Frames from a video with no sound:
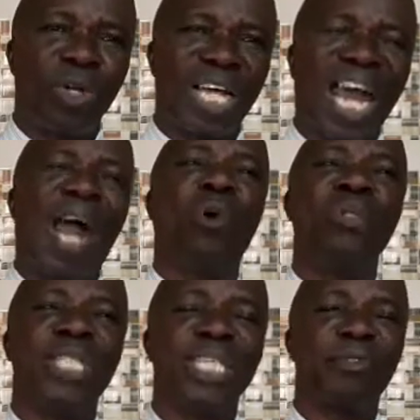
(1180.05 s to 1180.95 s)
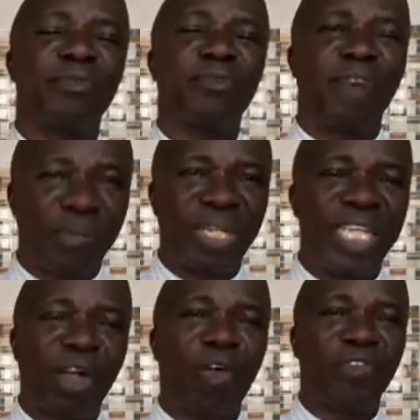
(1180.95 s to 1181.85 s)
how did the
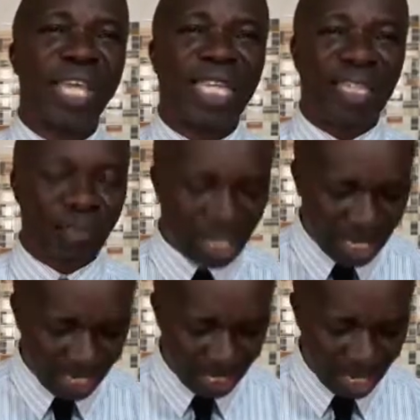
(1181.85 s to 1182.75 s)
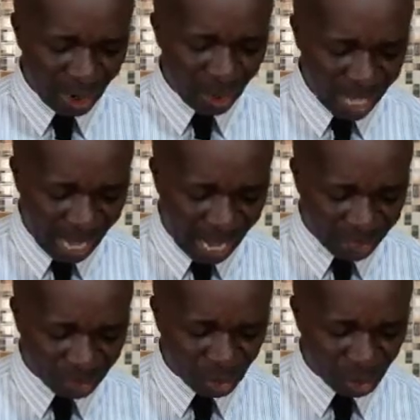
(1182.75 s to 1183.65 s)
family of Elimelech
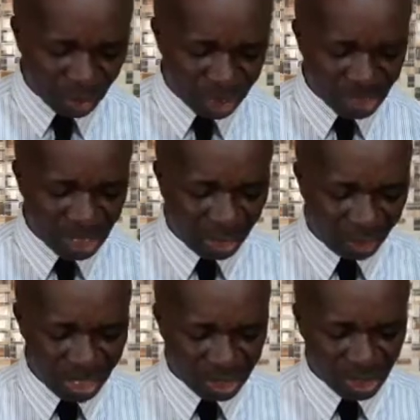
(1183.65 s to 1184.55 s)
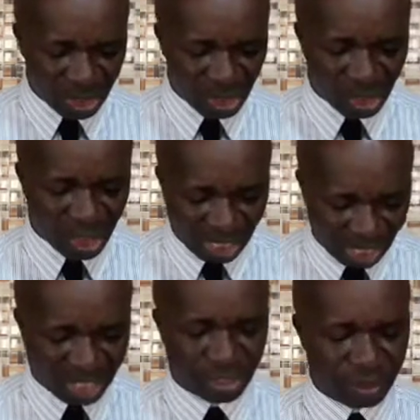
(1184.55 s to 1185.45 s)
react to this great
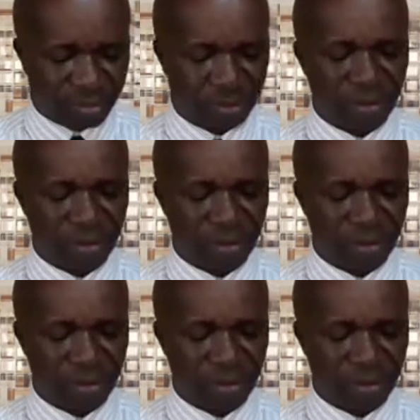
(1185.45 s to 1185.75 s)
challenge?